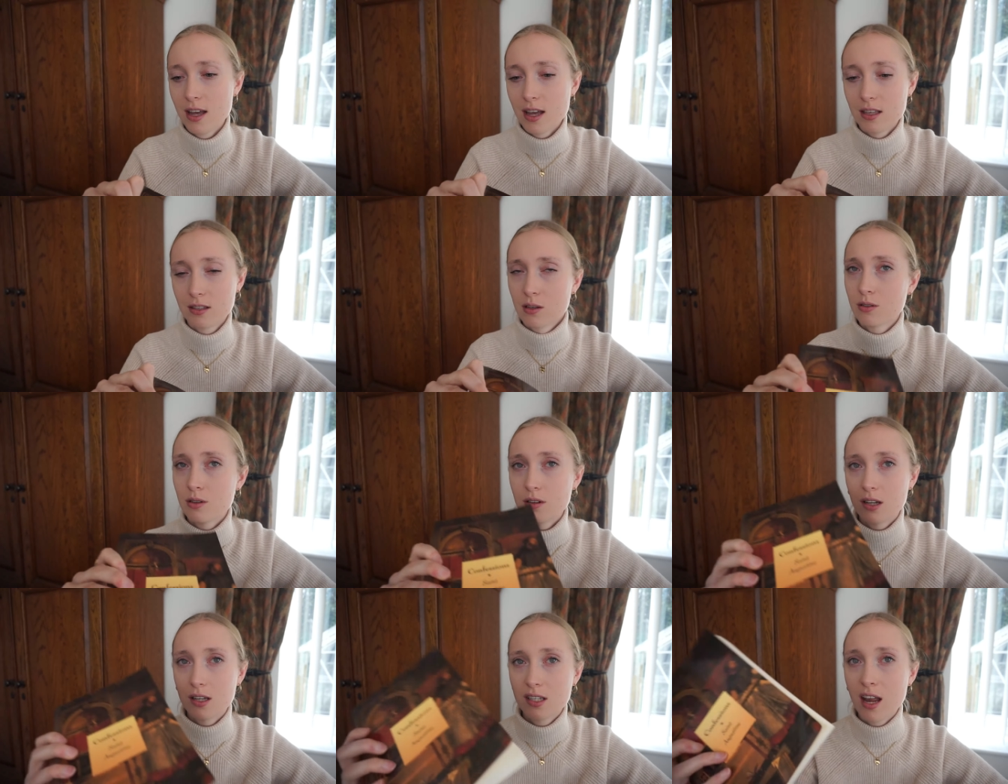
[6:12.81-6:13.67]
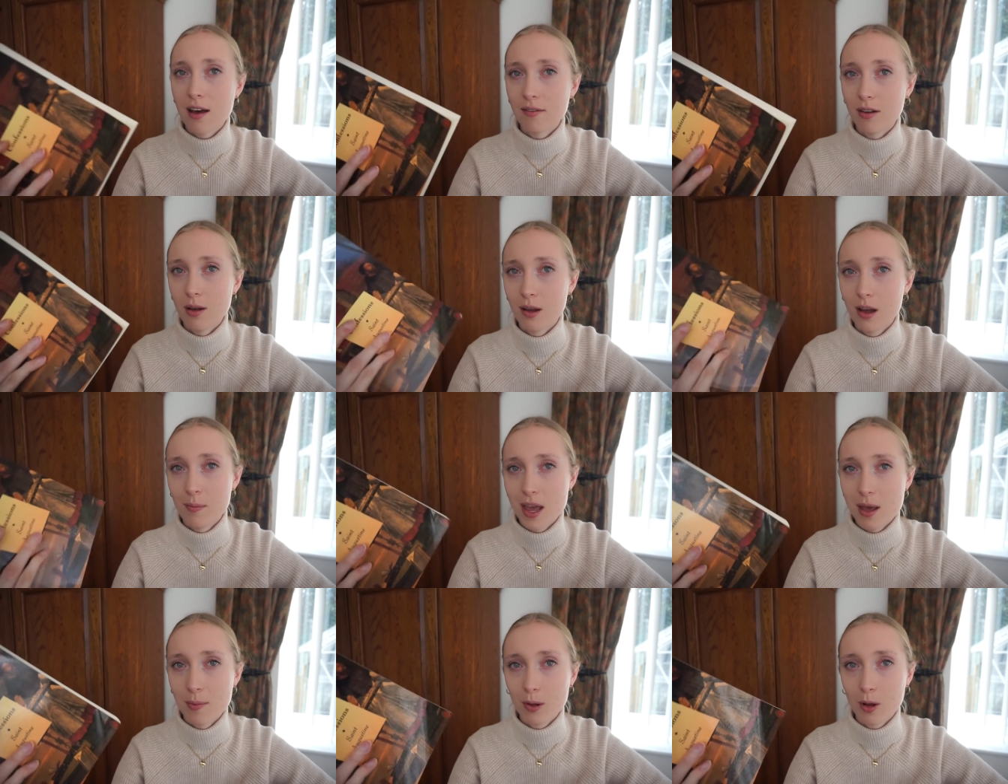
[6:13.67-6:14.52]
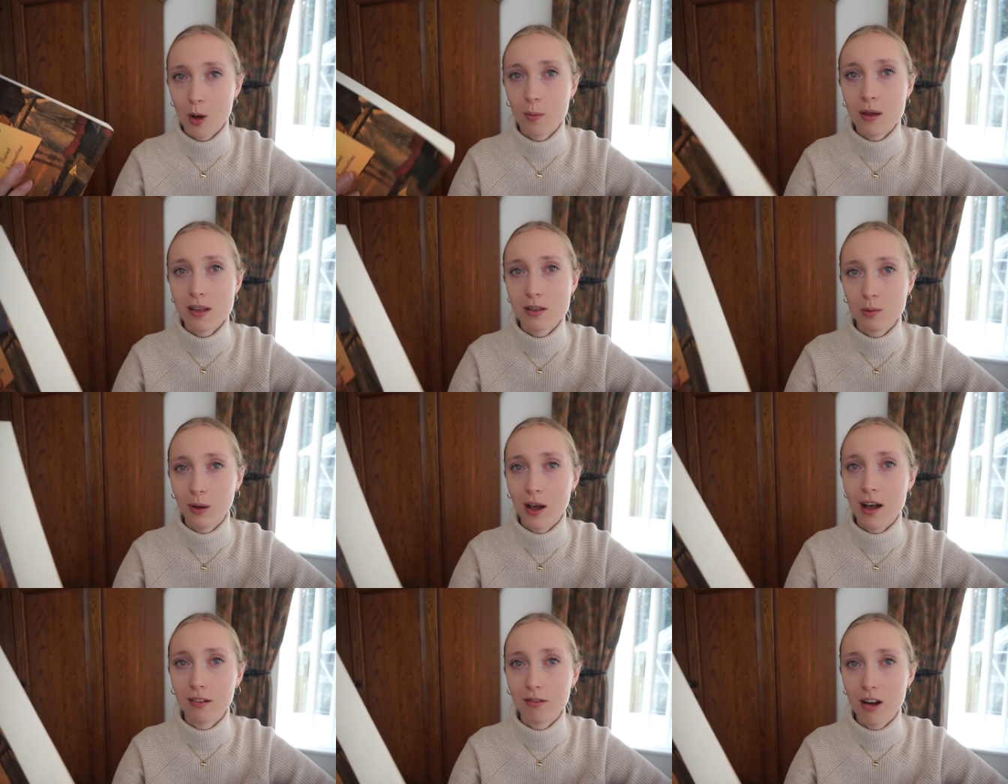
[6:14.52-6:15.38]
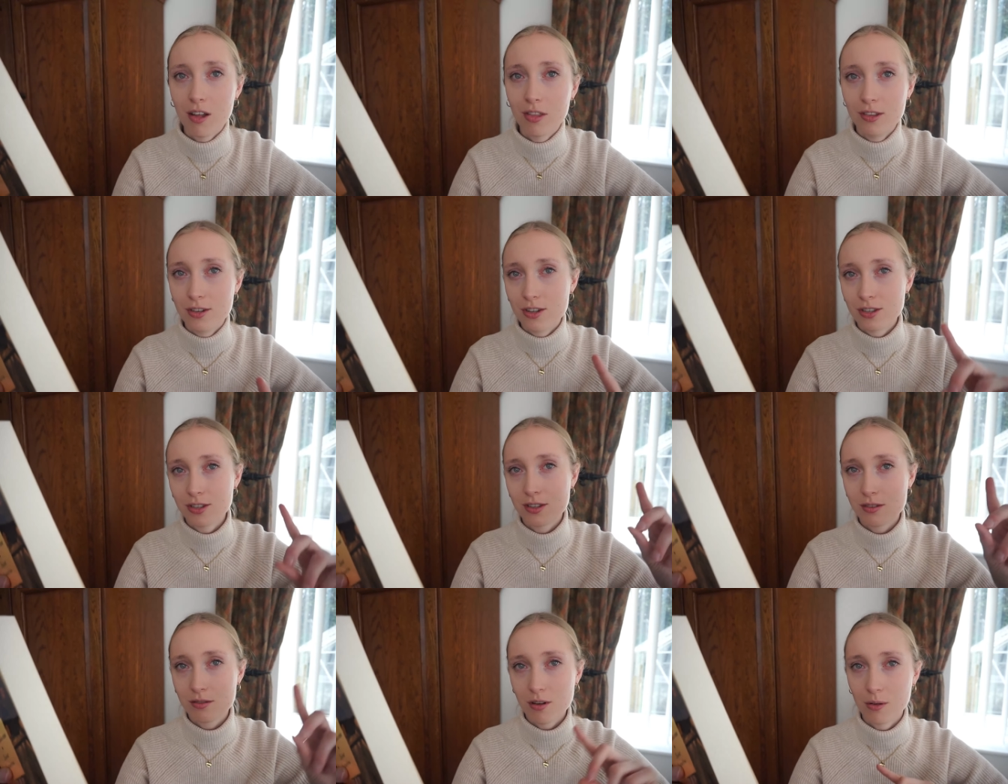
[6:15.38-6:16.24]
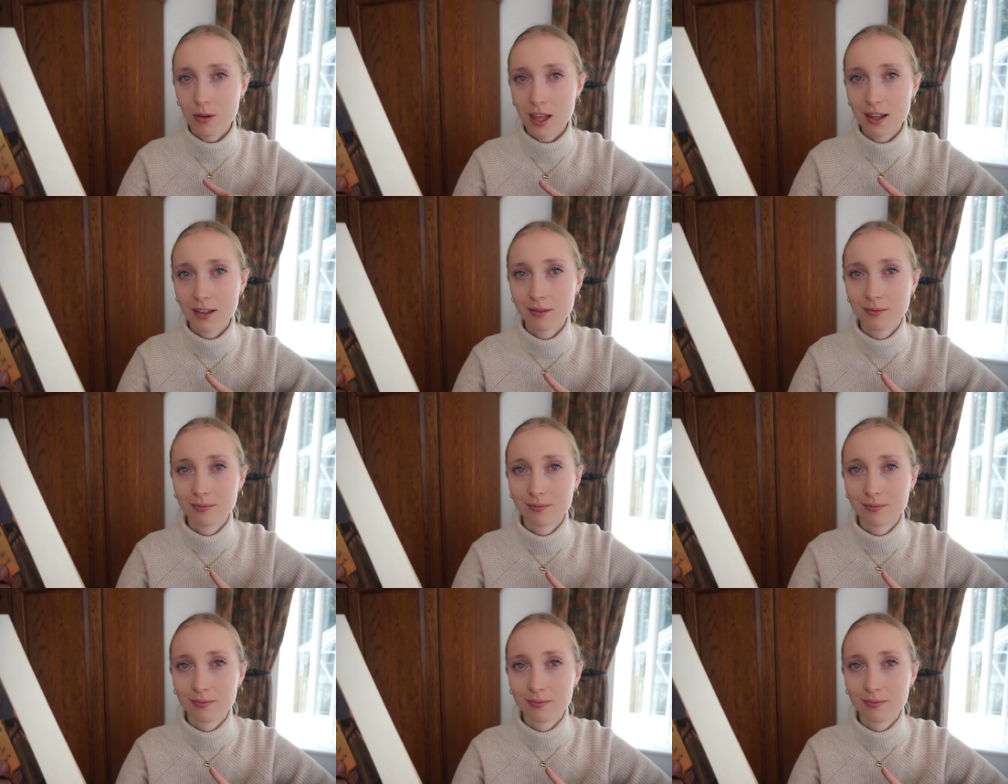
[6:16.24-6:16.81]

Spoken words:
It's also nice to have a paper copy as well, rather than just scrolling.